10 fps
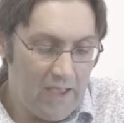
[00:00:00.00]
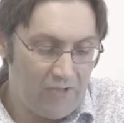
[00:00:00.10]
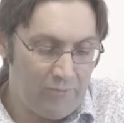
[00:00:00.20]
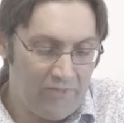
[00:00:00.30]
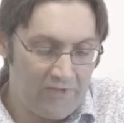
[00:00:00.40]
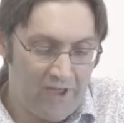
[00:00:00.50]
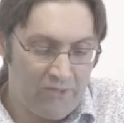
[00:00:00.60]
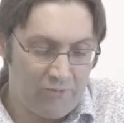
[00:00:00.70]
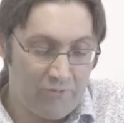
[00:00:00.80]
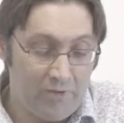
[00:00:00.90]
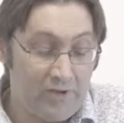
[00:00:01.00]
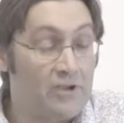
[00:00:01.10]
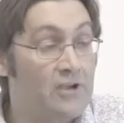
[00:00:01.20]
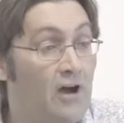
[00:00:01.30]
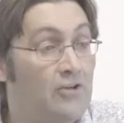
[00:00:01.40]
It's about the gathering of
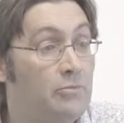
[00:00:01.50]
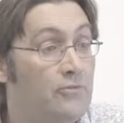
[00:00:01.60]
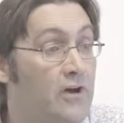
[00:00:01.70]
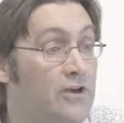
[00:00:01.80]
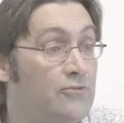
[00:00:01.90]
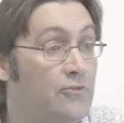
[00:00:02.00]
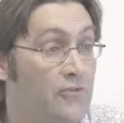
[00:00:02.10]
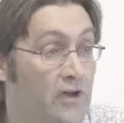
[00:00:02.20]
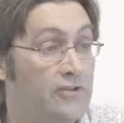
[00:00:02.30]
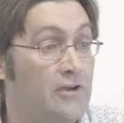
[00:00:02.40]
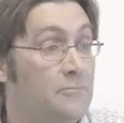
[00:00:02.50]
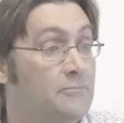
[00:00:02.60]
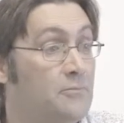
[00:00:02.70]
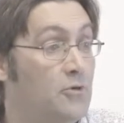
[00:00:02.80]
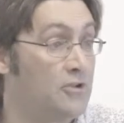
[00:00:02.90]
mahika kai to provide for whānau,
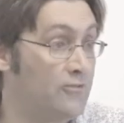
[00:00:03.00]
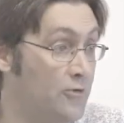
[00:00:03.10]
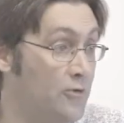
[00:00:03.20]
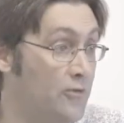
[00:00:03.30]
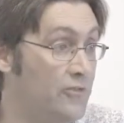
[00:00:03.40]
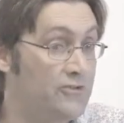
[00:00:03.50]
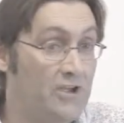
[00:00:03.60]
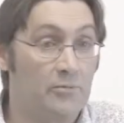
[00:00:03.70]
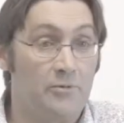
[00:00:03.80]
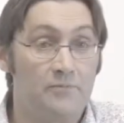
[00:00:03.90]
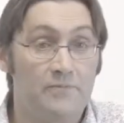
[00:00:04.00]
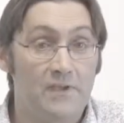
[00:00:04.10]
putting food on the table,